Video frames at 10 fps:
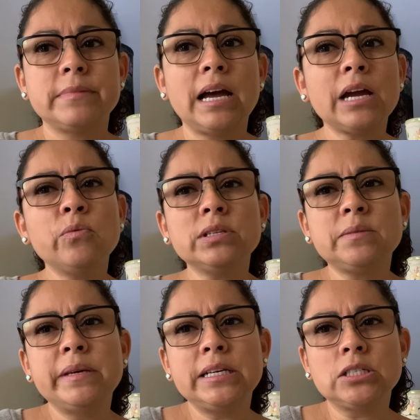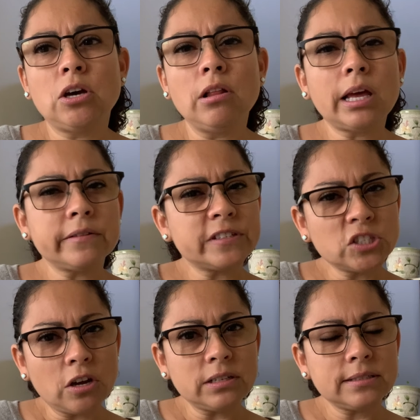I once made a doll out of
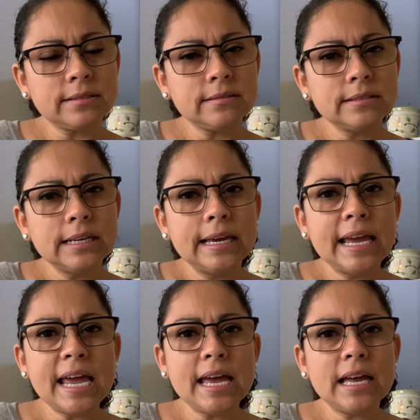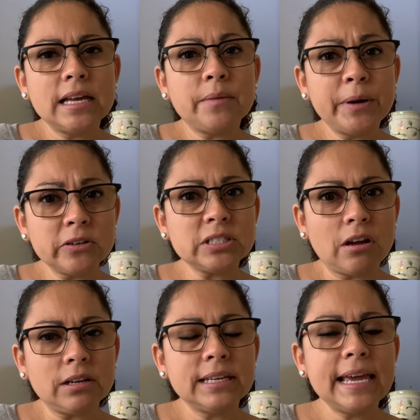socks, a pair of
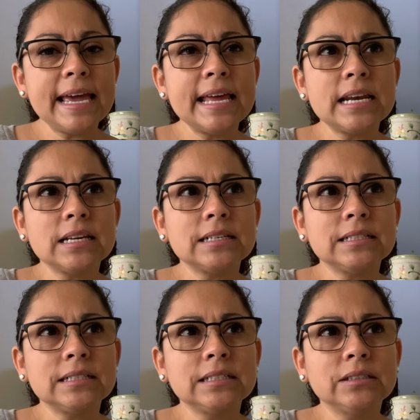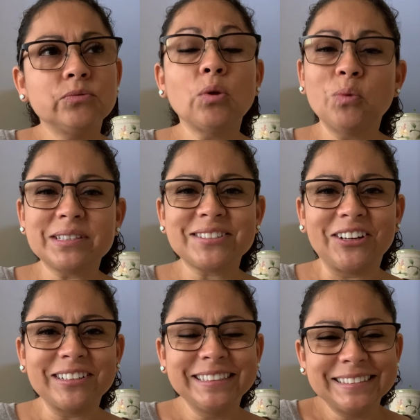socks, and, well, one
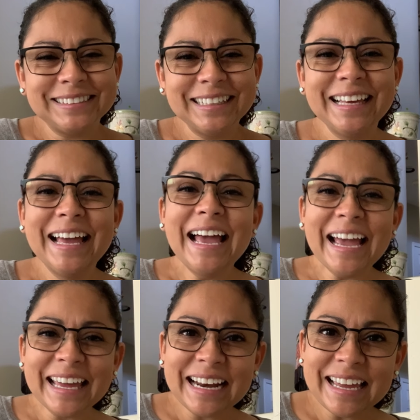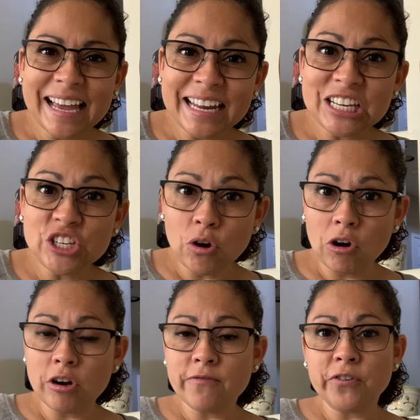sock. And I had
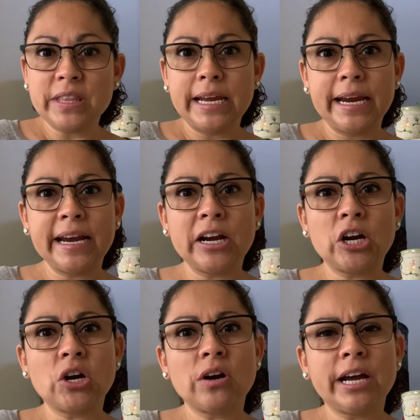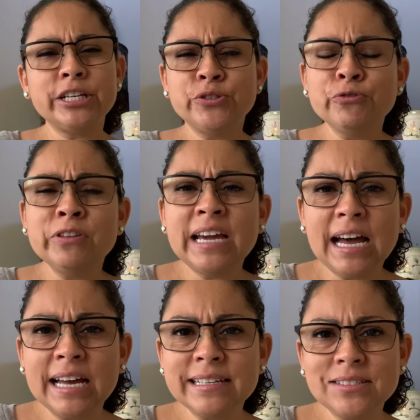yarn for the hair. I drew the
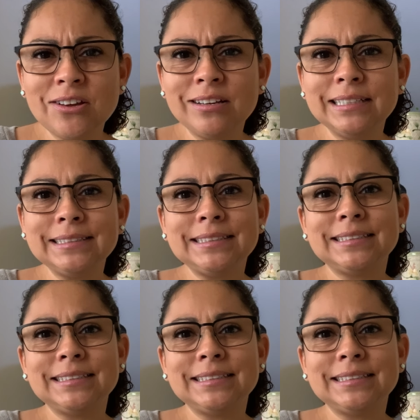eyes on it.